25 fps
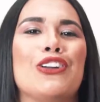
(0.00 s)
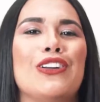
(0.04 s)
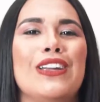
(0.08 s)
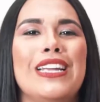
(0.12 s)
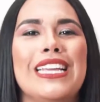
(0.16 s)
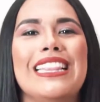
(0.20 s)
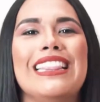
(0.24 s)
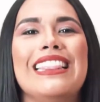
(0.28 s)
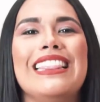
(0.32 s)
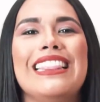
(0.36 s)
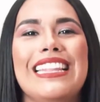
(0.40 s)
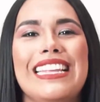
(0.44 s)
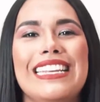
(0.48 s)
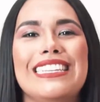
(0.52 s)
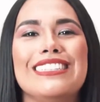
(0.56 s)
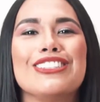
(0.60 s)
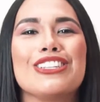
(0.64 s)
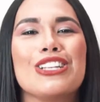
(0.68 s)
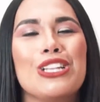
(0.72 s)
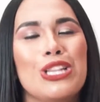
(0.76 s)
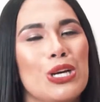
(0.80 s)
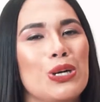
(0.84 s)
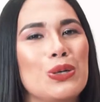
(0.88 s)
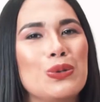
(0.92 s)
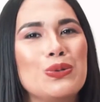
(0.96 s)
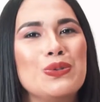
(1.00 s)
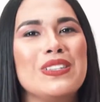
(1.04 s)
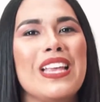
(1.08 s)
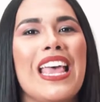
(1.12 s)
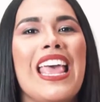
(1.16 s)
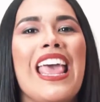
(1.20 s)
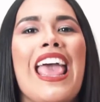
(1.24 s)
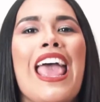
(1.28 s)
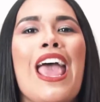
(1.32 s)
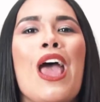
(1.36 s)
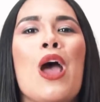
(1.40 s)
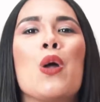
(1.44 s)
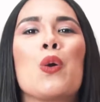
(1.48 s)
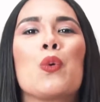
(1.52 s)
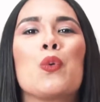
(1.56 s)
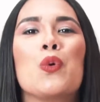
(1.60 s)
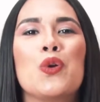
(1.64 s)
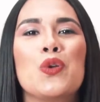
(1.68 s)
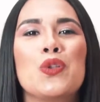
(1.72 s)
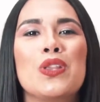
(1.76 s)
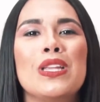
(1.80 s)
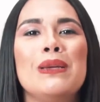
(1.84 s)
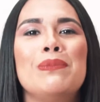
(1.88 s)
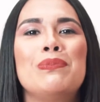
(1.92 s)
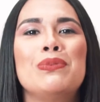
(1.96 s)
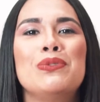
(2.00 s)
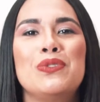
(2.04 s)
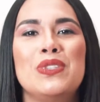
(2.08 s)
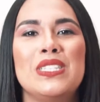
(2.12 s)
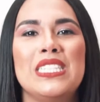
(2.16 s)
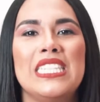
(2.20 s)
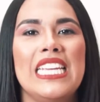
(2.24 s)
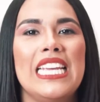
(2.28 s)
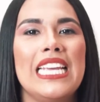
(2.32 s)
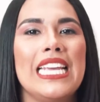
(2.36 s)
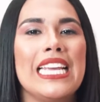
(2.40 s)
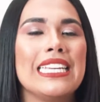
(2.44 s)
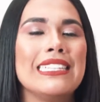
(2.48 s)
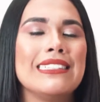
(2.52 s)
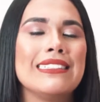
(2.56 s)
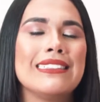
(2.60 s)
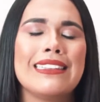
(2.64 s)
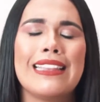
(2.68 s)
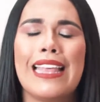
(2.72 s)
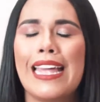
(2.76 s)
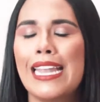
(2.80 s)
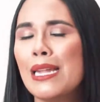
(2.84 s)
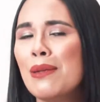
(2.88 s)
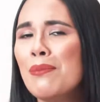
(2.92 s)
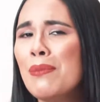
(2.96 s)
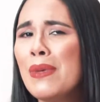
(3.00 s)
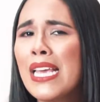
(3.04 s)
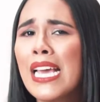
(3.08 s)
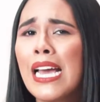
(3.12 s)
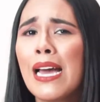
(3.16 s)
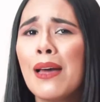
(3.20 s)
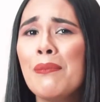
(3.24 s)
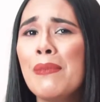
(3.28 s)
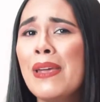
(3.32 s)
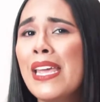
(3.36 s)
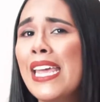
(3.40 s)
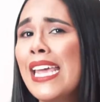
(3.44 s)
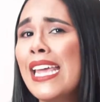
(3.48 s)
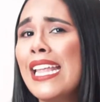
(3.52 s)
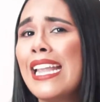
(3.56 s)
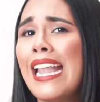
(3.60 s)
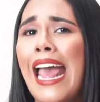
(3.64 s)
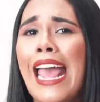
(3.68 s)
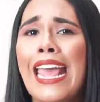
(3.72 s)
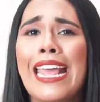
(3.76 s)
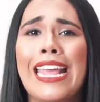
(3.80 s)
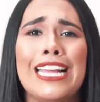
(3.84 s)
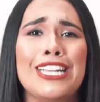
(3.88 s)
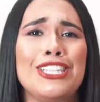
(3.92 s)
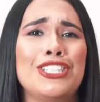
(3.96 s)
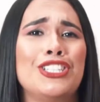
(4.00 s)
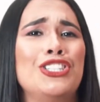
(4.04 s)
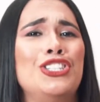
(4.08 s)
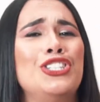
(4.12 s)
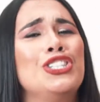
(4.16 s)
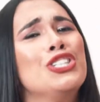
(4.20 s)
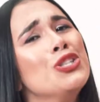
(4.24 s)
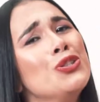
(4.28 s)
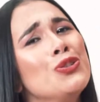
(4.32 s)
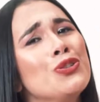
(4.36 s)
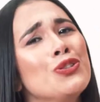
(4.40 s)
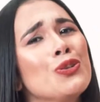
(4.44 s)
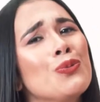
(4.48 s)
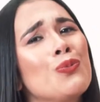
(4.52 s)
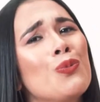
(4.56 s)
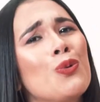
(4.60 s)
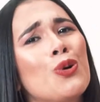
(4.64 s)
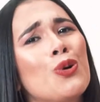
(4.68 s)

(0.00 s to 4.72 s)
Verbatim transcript: her in these clothes. Ruli Boutique is letting me come in. I get to choose the